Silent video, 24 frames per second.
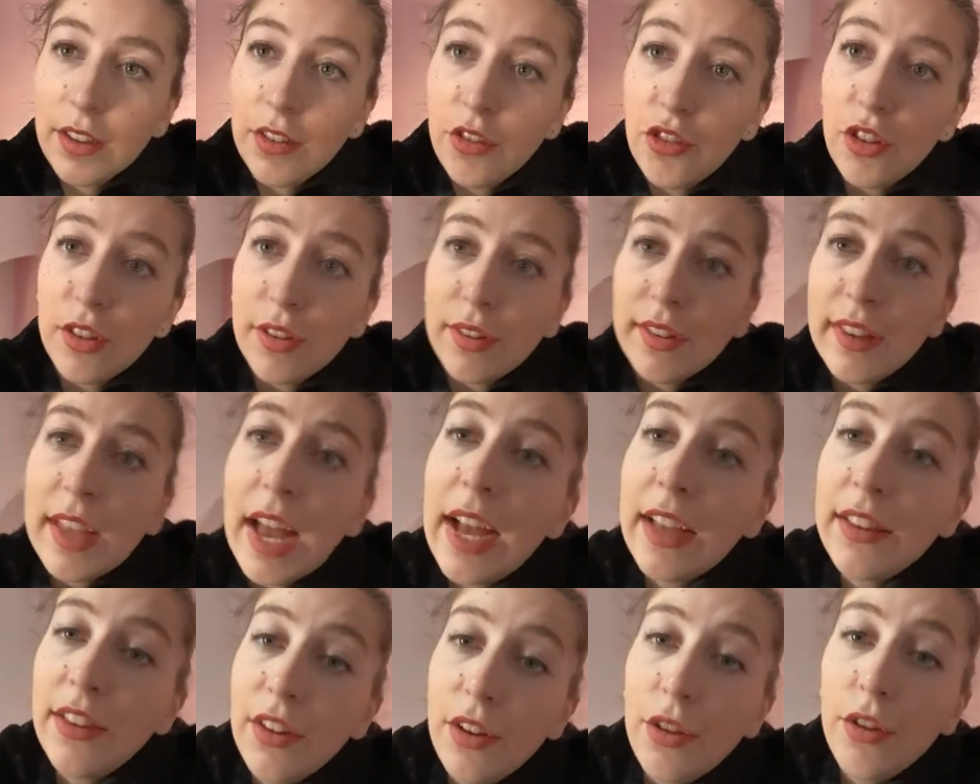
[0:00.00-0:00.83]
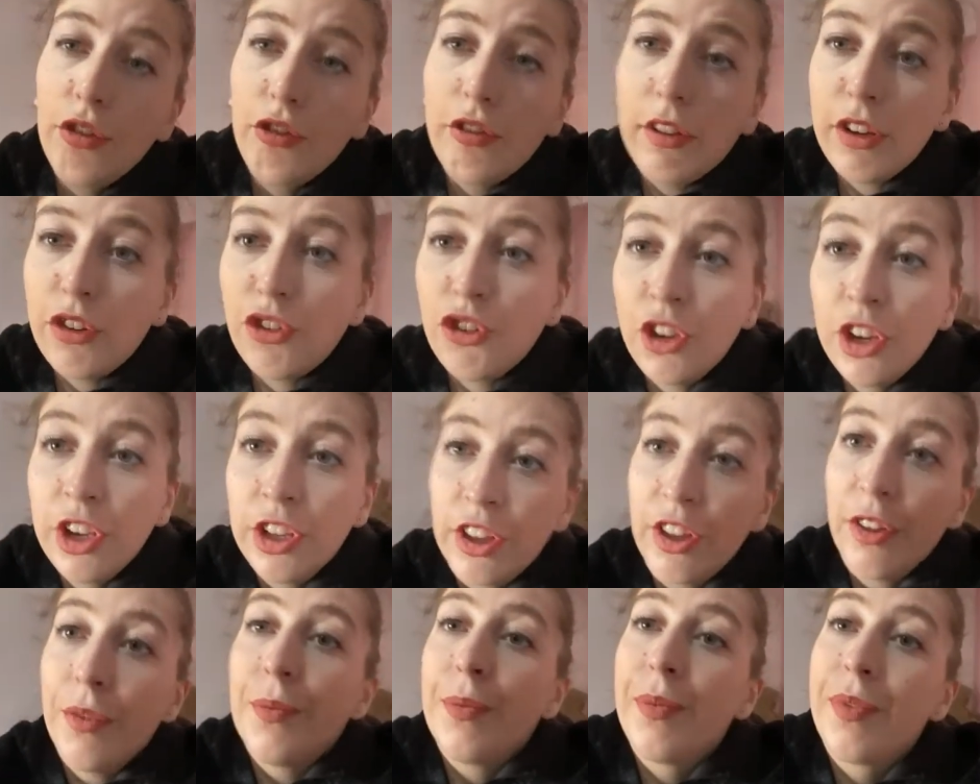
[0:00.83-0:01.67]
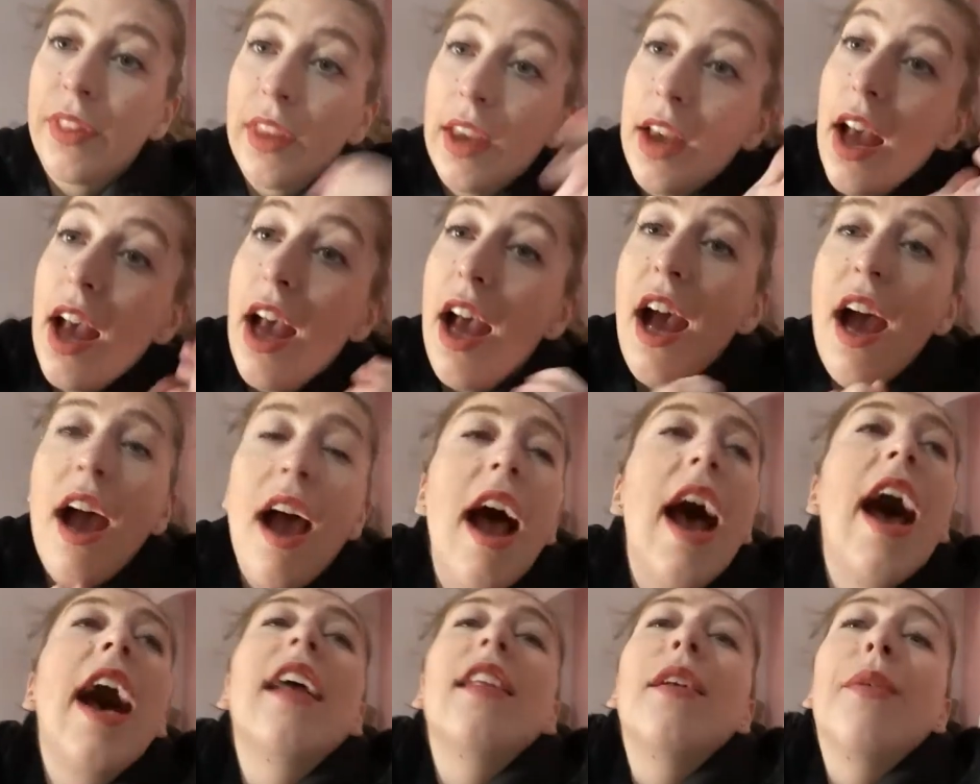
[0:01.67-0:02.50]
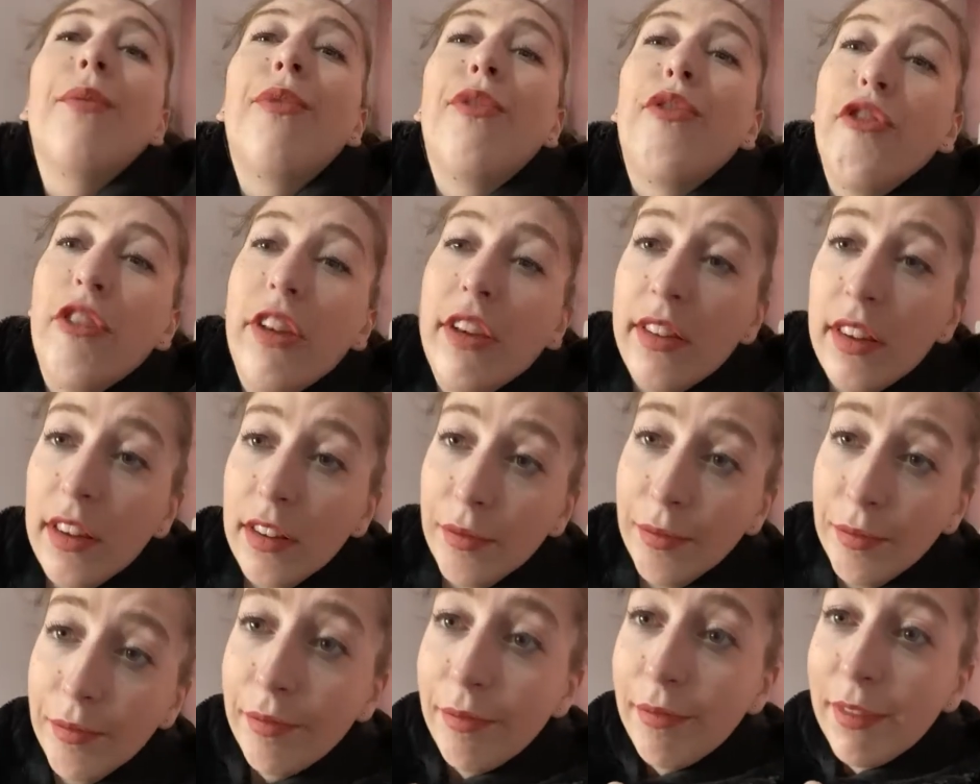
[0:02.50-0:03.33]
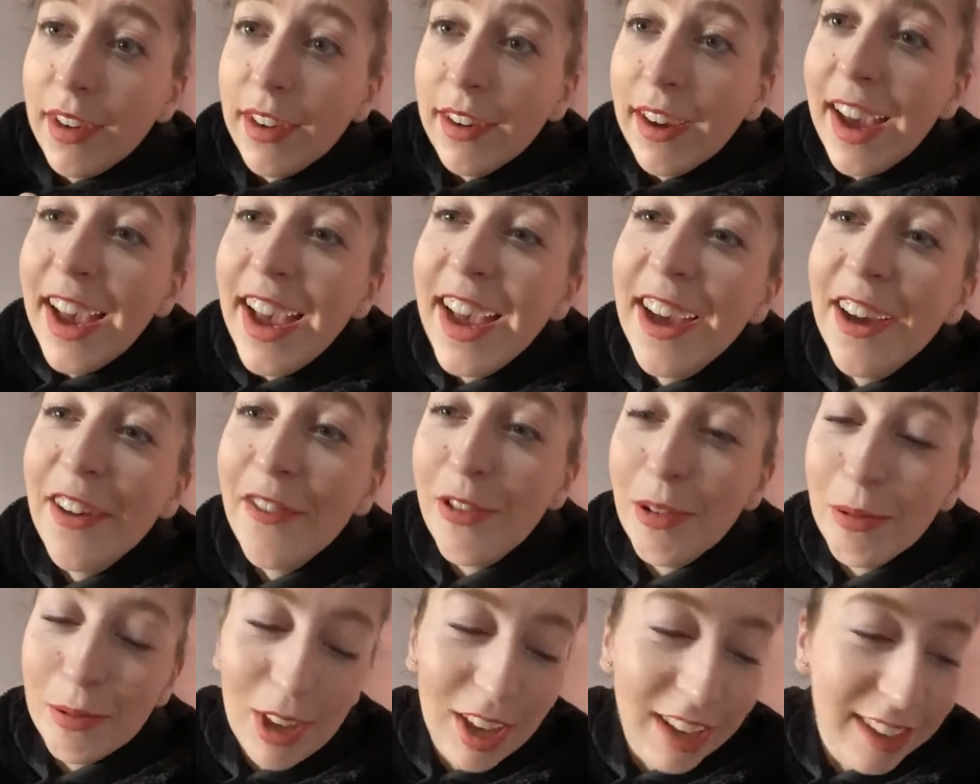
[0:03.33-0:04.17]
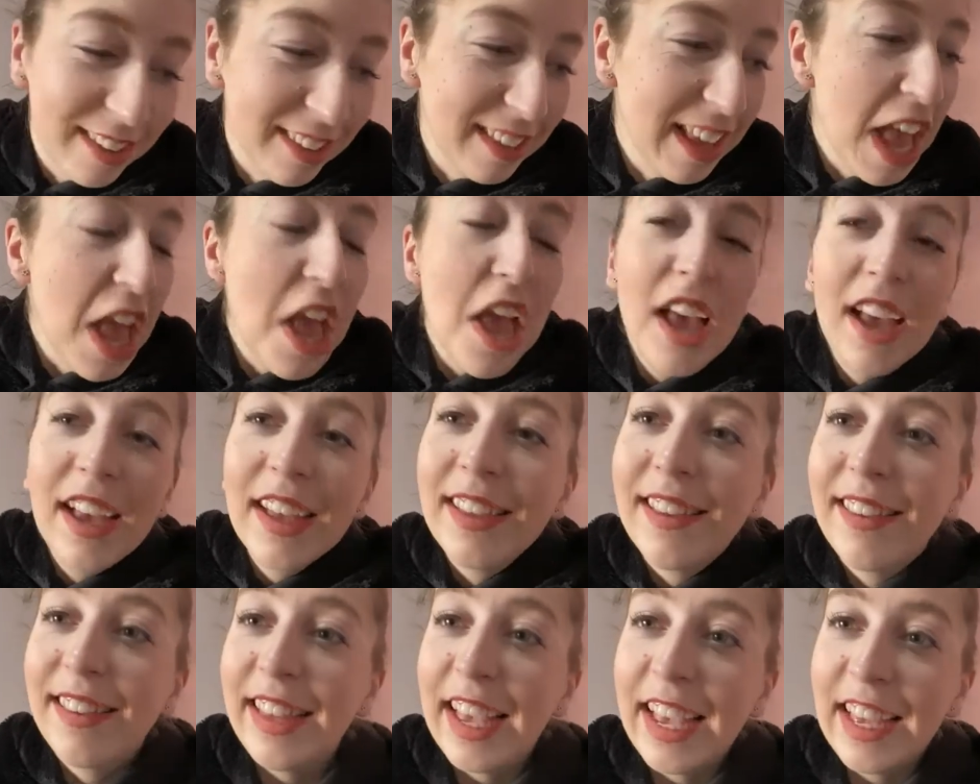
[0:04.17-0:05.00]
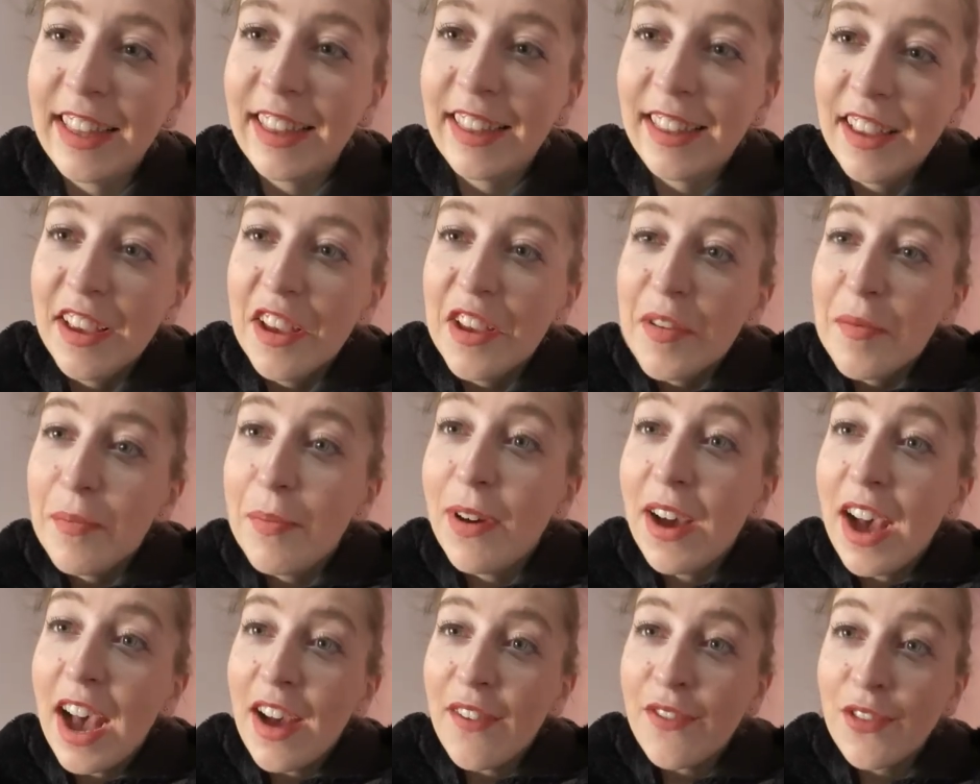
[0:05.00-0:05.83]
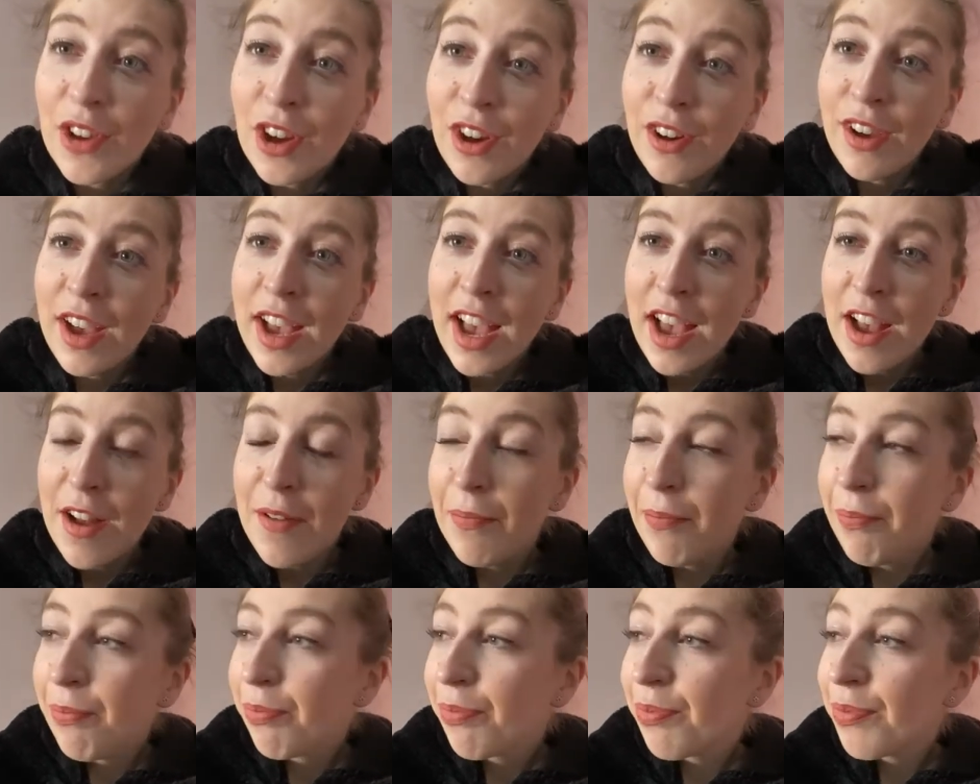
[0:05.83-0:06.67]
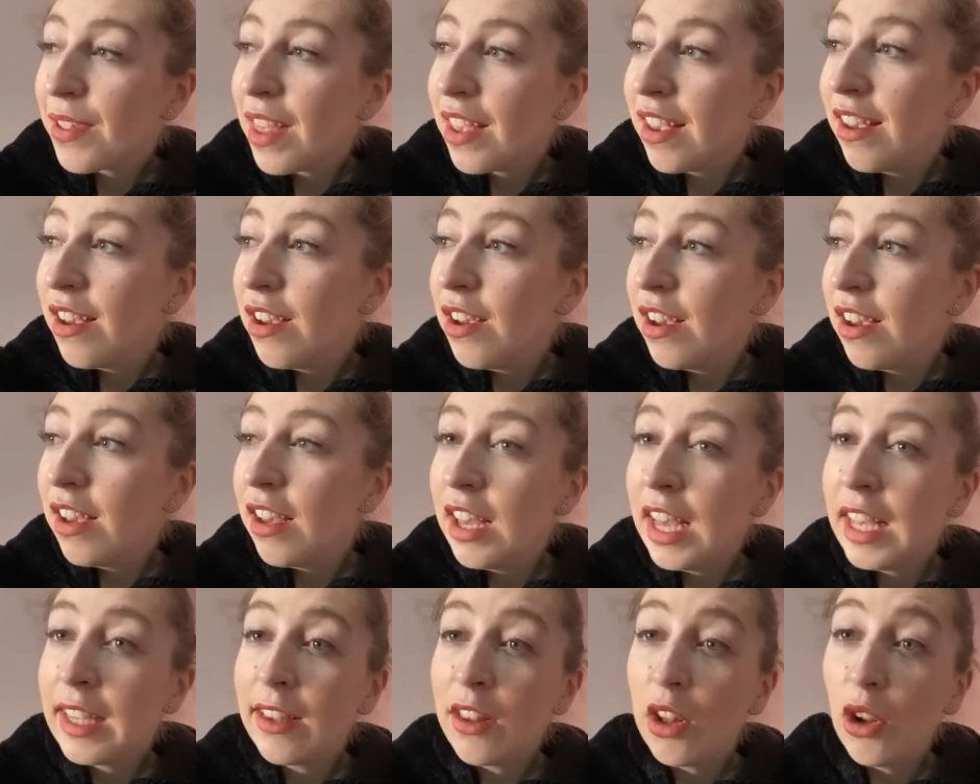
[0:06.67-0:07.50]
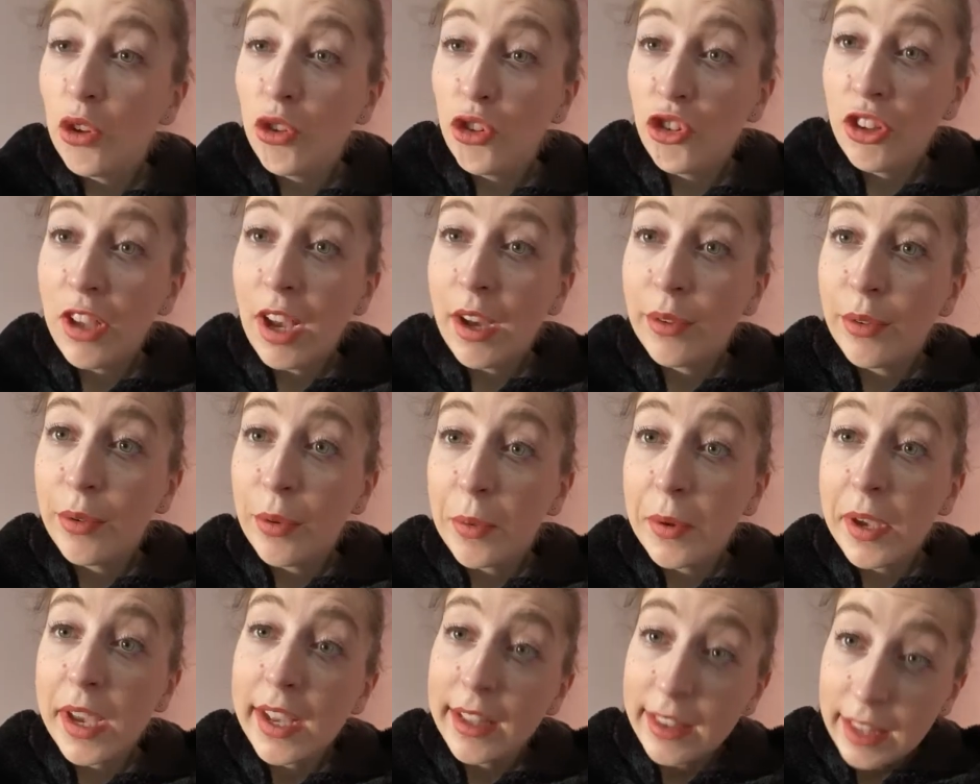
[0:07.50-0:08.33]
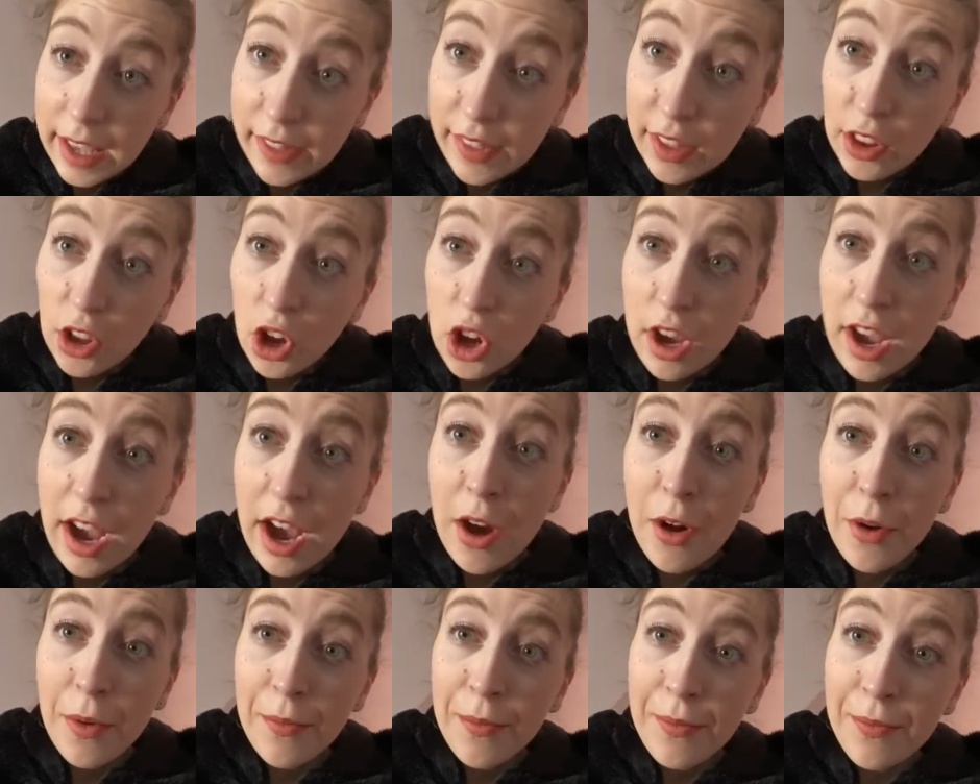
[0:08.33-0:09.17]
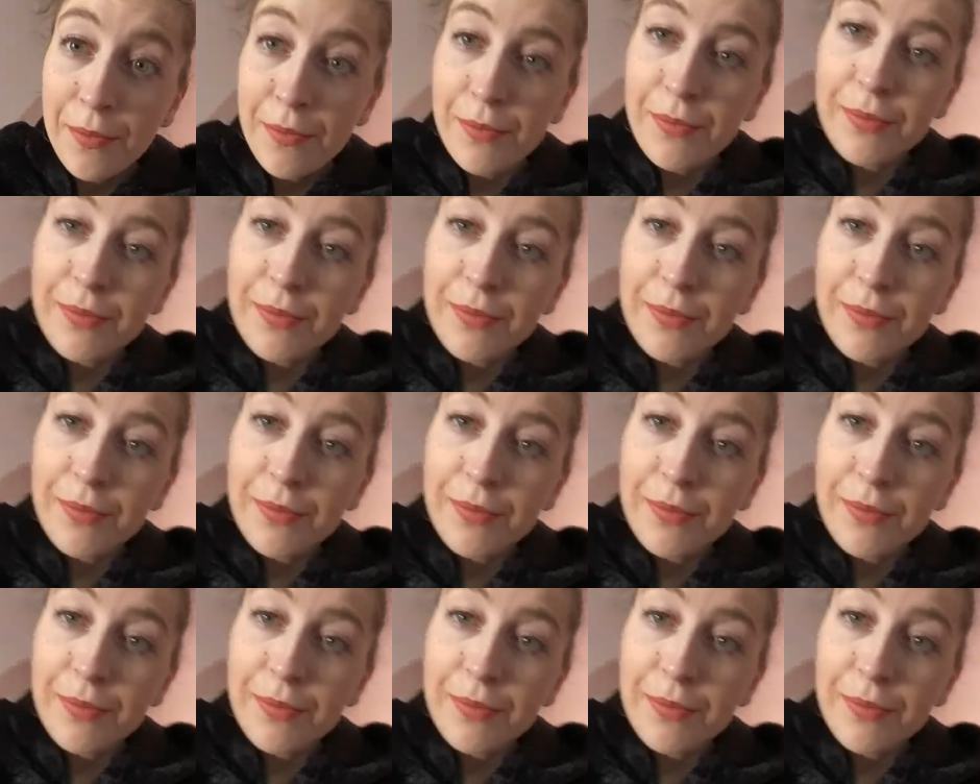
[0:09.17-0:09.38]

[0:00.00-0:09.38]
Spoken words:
Just had nutrition and I'm freezing from just sitting. But I've got, it's lunch now, so I'm going to take the dog out.